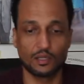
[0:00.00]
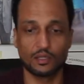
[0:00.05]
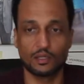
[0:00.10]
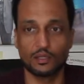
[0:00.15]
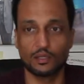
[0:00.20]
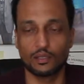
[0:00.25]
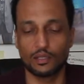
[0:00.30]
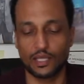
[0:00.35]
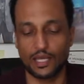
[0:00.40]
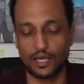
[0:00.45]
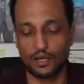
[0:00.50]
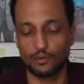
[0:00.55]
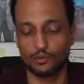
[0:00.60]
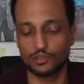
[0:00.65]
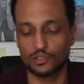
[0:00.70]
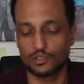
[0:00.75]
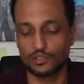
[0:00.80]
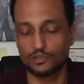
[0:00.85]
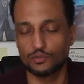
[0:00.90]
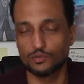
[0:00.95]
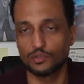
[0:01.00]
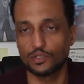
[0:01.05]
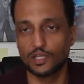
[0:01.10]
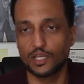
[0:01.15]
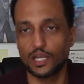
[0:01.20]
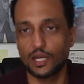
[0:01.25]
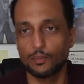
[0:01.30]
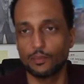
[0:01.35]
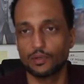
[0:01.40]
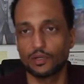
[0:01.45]
Now with this new
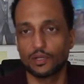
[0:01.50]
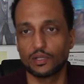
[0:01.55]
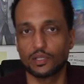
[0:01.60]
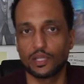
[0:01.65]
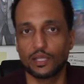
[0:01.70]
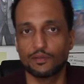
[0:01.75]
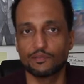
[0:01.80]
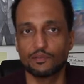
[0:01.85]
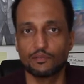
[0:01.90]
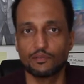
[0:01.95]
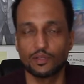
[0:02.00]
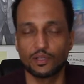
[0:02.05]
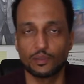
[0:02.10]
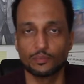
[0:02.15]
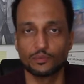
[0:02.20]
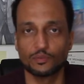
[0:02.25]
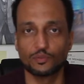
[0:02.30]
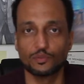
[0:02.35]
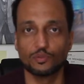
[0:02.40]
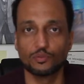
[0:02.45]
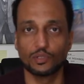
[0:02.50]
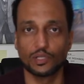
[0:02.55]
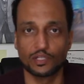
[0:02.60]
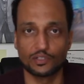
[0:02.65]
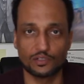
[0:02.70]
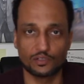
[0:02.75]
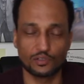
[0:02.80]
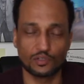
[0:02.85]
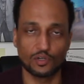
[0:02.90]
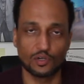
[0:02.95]
camera, they've developed new
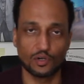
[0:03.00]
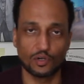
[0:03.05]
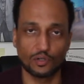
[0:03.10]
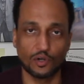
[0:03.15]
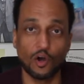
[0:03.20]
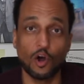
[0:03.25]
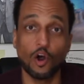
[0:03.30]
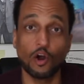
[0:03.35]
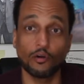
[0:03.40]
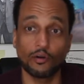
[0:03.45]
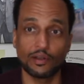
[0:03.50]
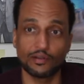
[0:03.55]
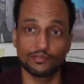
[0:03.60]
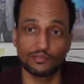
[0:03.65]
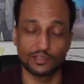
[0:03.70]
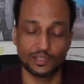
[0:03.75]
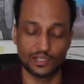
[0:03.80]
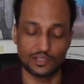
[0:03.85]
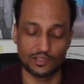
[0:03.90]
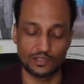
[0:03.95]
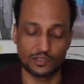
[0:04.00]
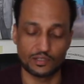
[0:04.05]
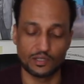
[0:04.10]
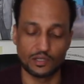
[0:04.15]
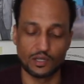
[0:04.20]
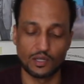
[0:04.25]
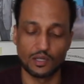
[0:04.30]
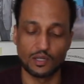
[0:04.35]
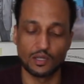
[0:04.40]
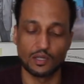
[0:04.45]
lenses called RF lenses.
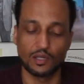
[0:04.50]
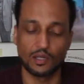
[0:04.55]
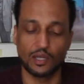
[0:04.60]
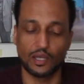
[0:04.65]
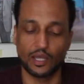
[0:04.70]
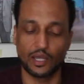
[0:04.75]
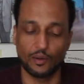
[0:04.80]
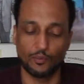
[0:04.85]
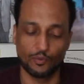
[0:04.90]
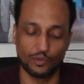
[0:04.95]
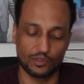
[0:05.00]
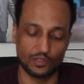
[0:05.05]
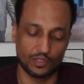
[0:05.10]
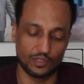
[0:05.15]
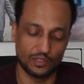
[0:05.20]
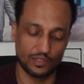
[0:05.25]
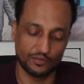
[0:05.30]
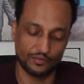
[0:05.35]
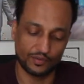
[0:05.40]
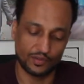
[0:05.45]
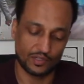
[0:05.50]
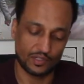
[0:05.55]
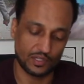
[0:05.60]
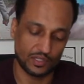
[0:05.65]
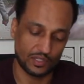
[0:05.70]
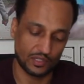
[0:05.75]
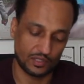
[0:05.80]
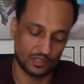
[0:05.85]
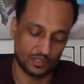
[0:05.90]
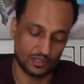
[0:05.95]
And what the difference
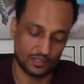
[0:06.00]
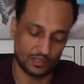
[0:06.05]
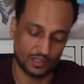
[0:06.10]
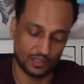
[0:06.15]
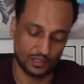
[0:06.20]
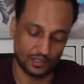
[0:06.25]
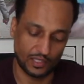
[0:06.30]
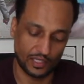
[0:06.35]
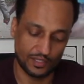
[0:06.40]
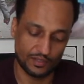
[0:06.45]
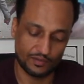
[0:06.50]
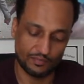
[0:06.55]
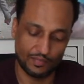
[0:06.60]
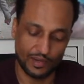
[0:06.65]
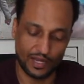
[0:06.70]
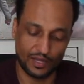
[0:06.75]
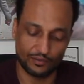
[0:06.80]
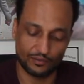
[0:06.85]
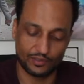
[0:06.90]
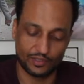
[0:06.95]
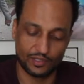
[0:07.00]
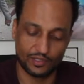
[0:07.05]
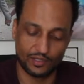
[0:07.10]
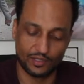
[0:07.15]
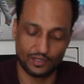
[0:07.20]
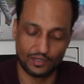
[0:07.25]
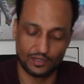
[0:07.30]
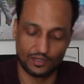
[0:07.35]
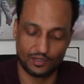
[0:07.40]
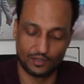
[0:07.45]
is the lens mount
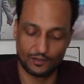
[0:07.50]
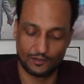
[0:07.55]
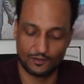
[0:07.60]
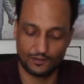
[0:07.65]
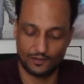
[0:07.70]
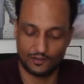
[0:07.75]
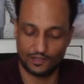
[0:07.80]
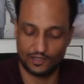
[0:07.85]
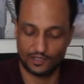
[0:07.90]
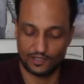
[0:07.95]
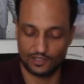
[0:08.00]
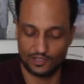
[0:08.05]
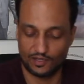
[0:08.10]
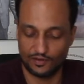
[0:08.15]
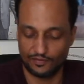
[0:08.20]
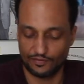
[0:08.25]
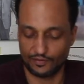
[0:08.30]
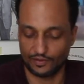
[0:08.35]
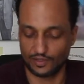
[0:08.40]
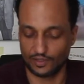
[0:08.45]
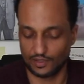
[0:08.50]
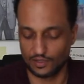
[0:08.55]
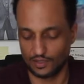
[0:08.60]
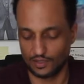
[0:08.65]
is different.